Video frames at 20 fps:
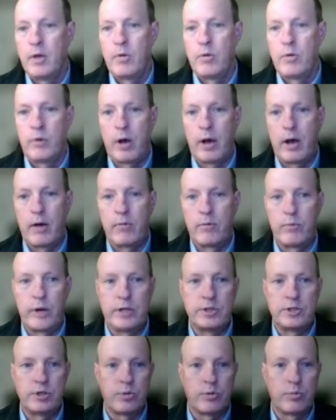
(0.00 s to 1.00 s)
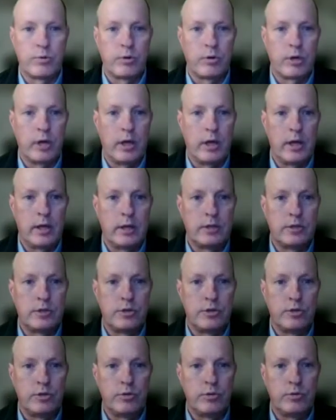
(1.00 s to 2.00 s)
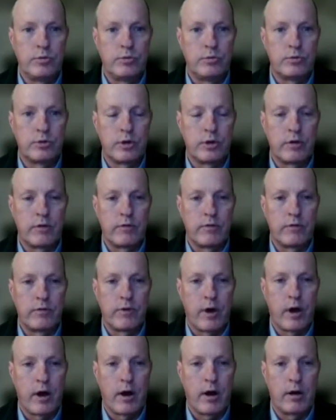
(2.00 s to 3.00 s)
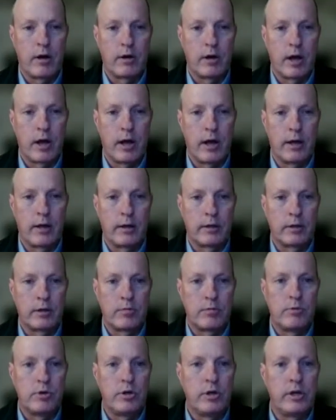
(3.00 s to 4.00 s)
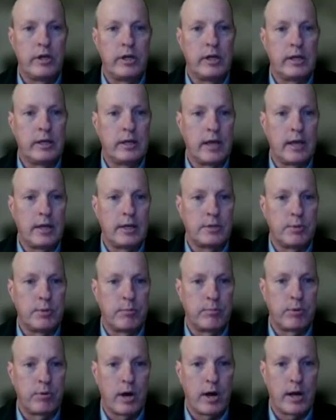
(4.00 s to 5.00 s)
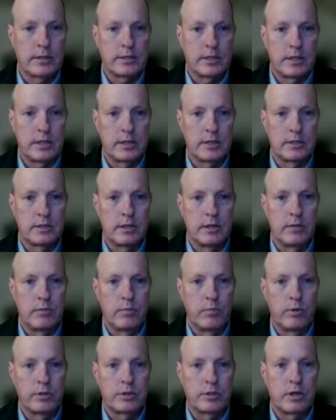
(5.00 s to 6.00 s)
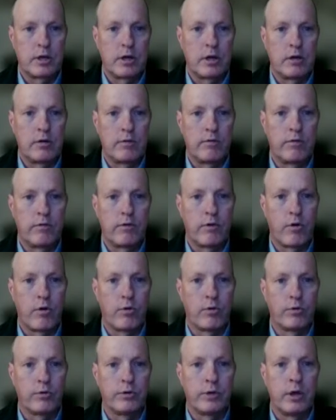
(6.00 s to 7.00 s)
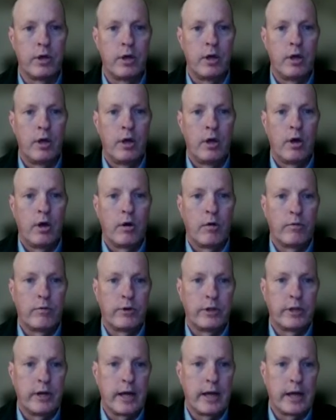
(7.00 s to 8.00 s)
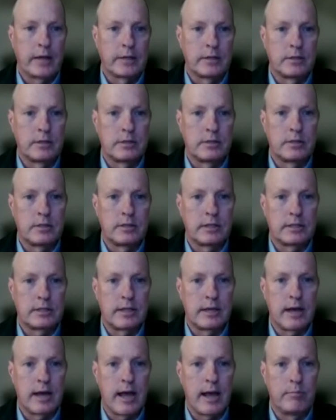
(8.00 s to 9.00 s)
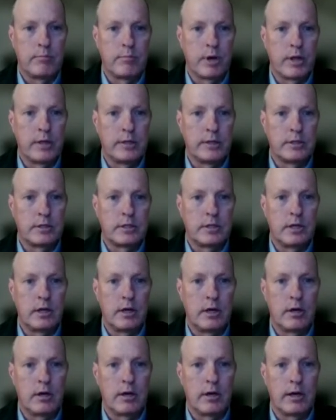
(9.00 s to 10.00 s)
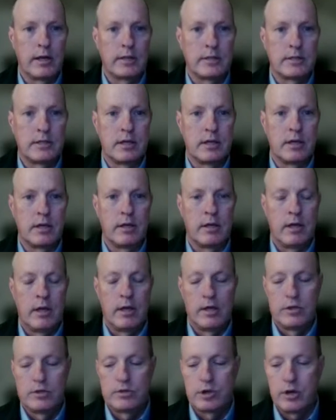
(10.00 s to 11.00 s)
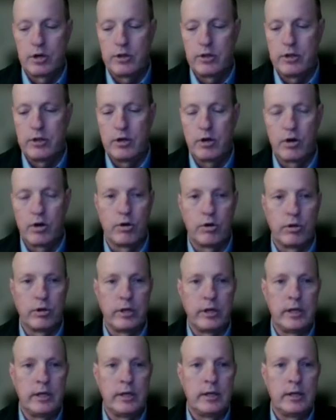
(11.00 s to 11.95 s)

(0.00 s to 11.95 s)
Rachel will get into sort of our community engagement process and what's going to unfold over the next 6 to 9 months here as the sort of the early